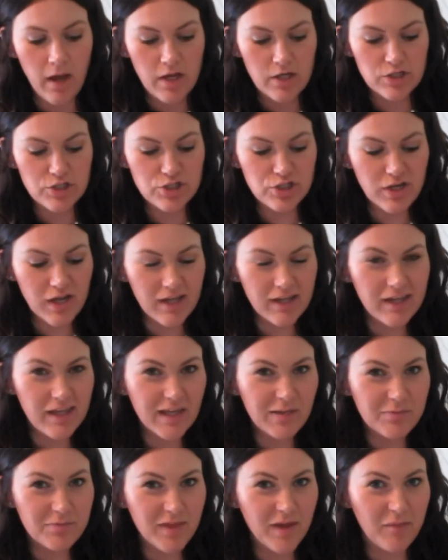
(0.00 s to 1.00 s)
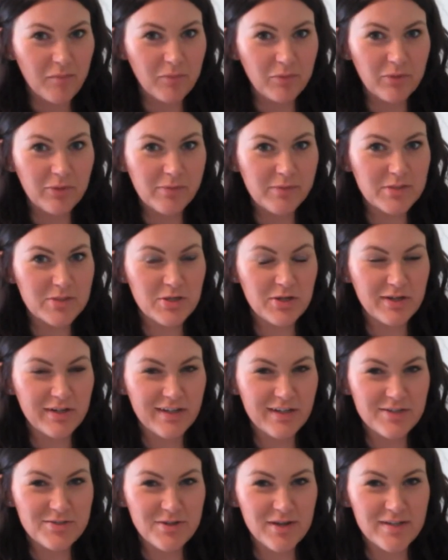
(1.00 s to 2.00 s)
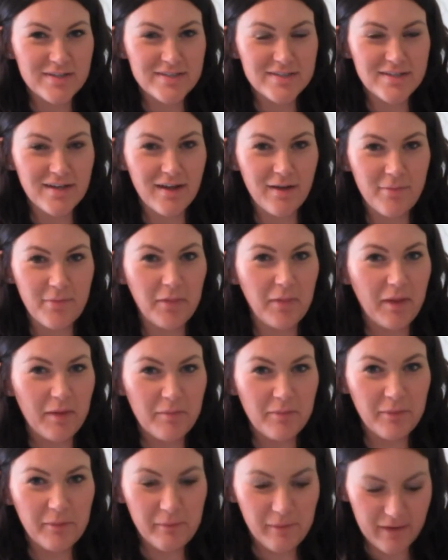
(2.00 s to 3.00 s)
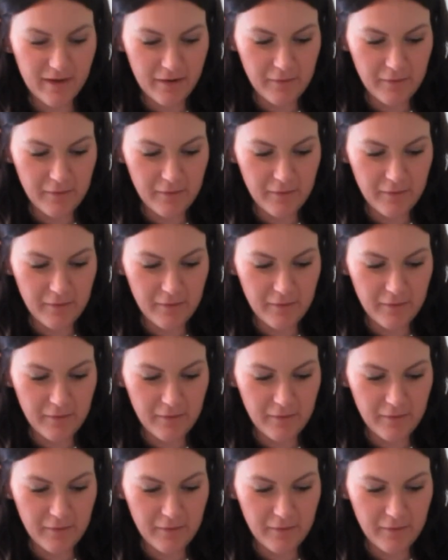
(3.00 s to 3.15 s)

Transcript: Should I keep that blue maternity dress, the light blue one?